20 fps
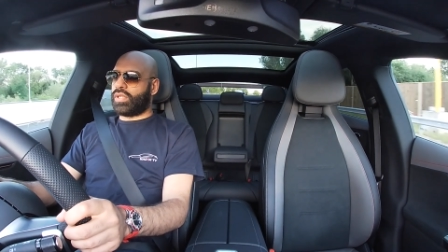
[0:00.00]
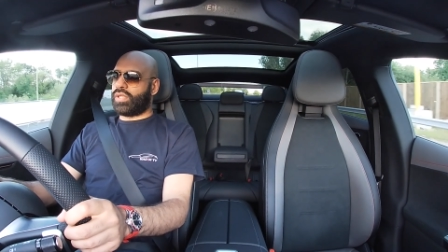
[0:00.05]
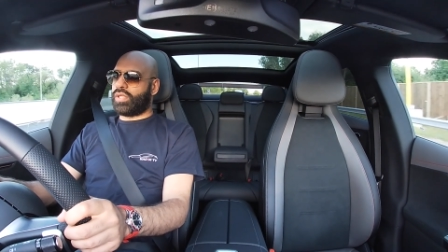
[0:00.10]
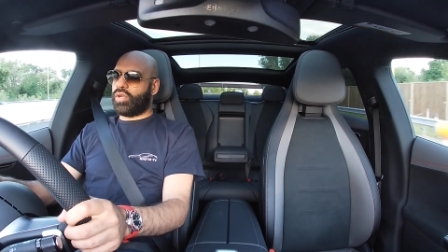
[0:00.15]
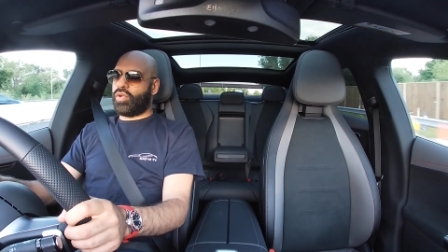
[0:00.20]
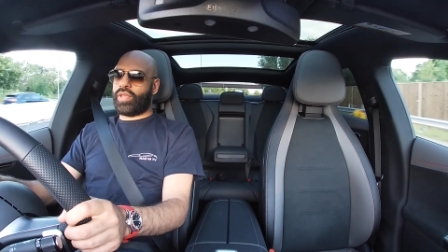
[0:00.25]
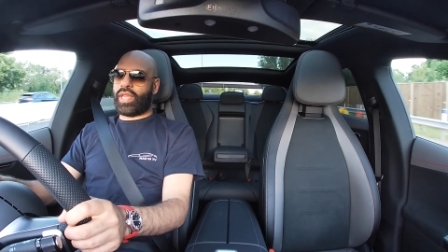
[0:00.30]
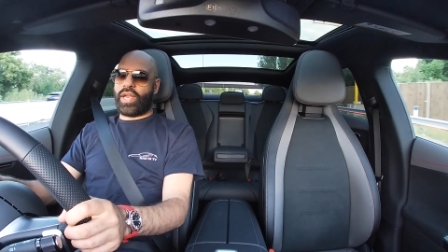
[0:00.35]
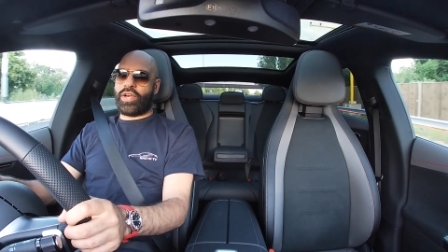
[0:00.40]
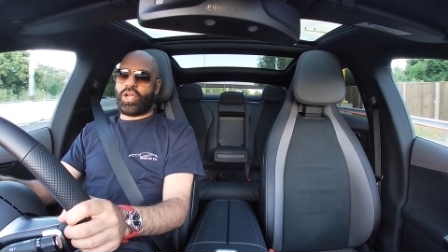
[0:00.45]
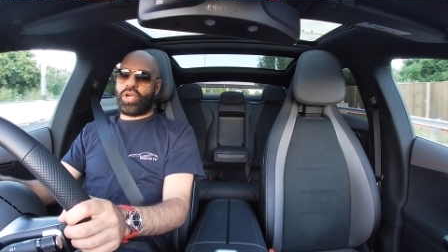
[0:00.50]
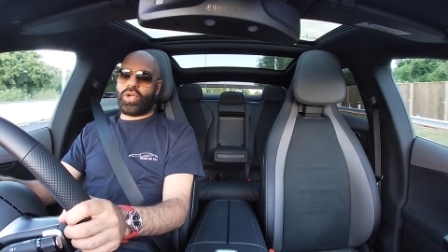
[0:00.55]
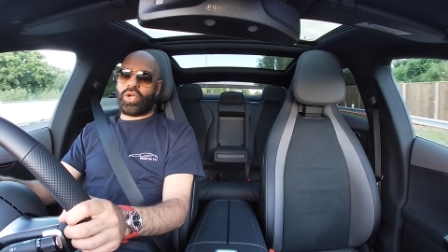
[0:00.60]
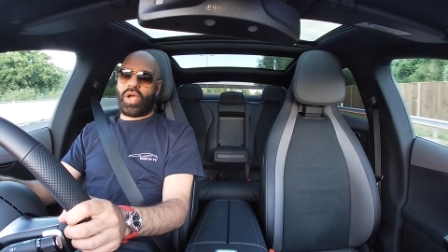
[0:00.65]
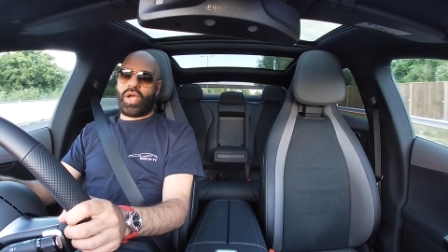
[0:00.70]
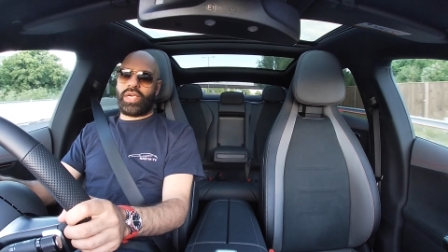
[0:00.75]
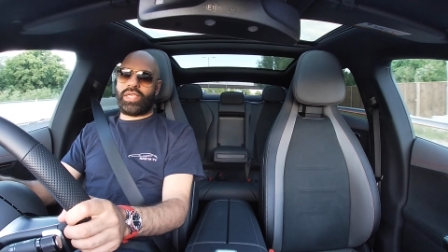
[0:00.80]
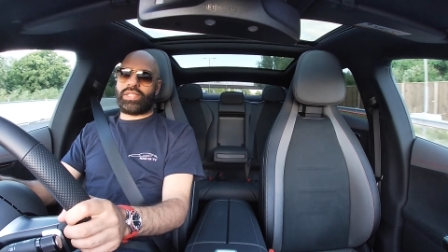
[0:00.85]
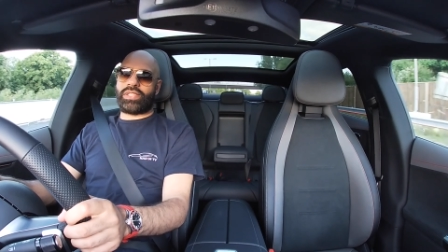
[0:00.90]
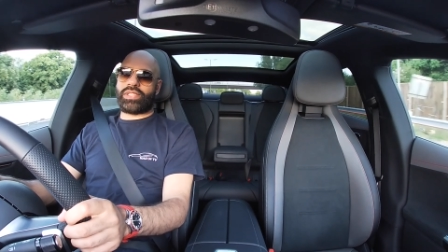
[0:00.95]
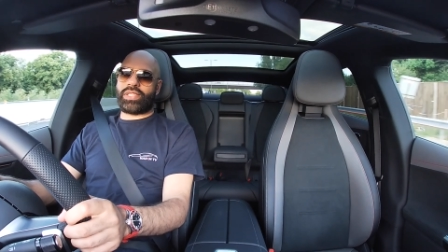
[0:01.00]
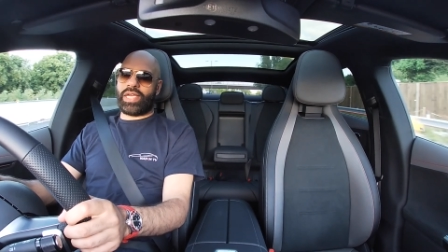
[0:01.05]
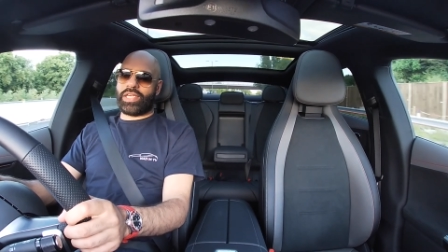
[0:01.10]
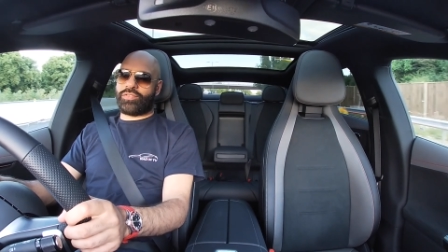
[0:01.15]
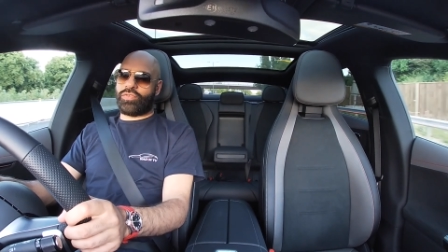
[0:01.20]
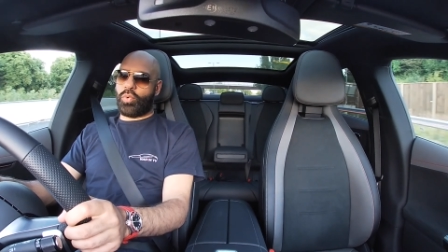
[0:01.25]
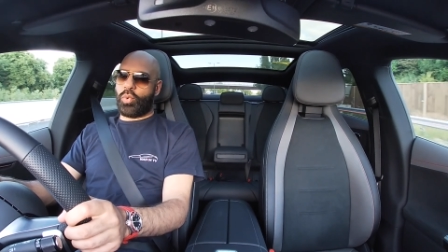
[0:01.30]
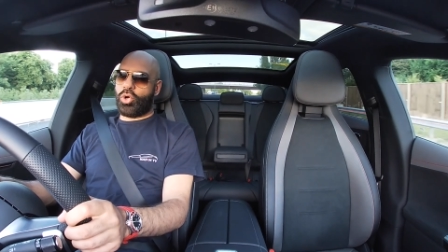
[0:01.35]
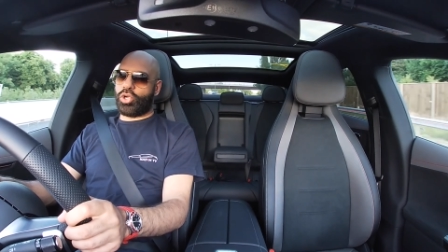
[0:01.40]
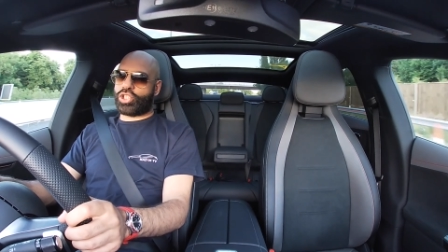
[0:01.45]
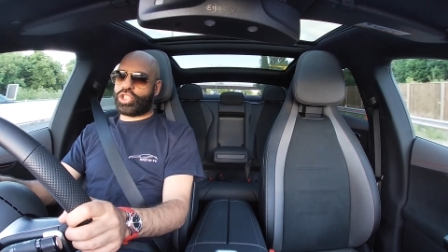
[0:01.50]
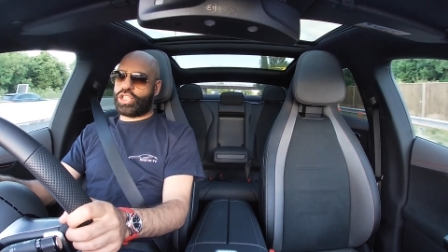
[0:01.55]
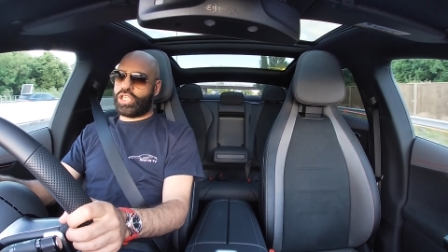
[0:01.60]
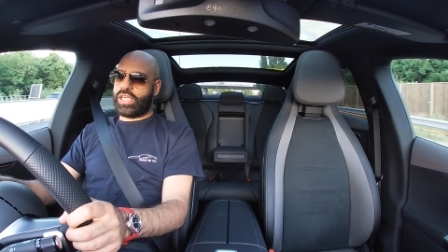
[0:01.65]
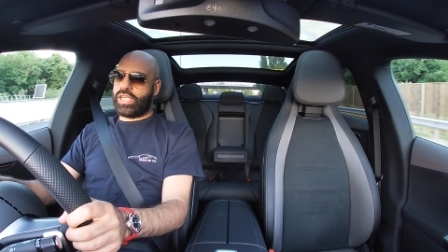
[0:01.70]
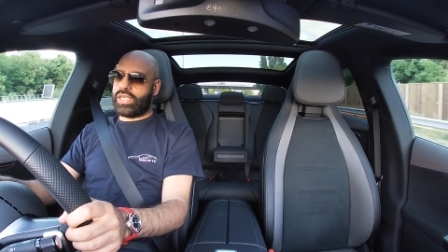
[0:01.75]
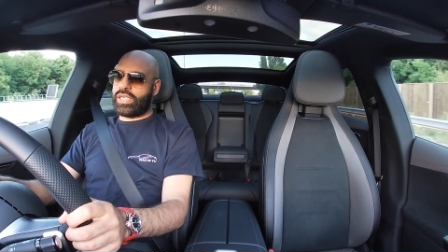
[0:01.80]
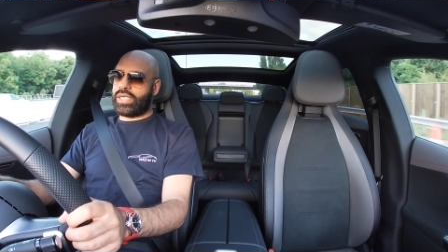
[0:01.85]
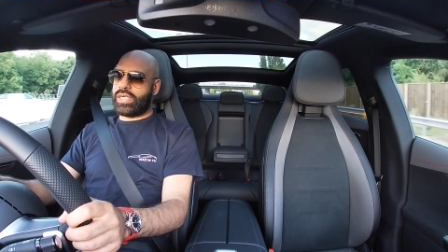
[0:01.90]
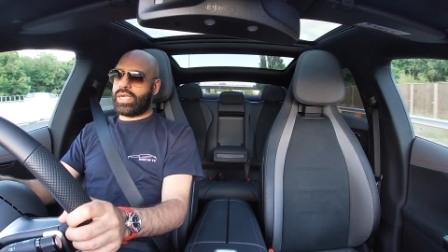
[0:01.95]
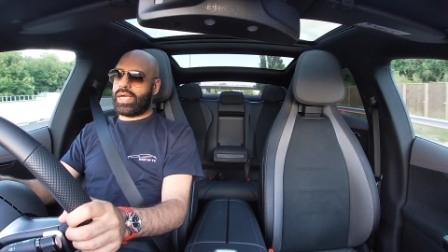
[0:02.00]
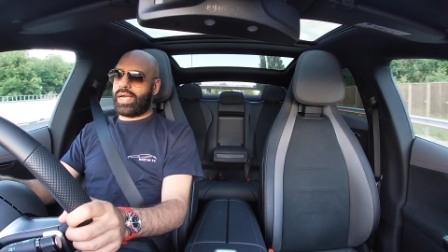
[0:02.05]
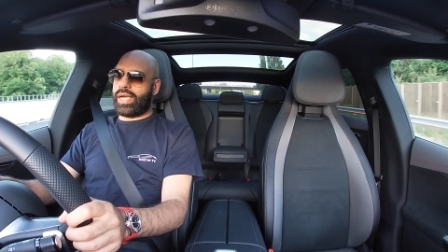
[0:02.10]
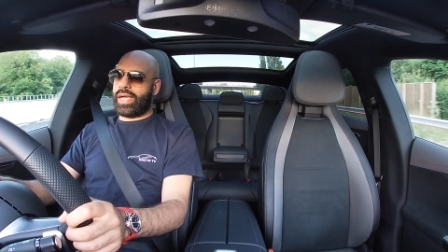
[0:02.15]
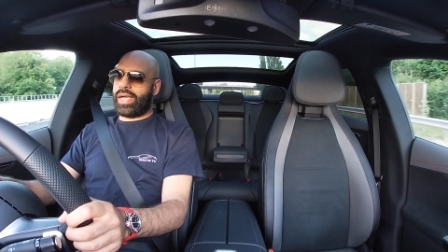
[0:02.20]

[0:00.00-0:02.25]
On that note, guys, thanks for watching.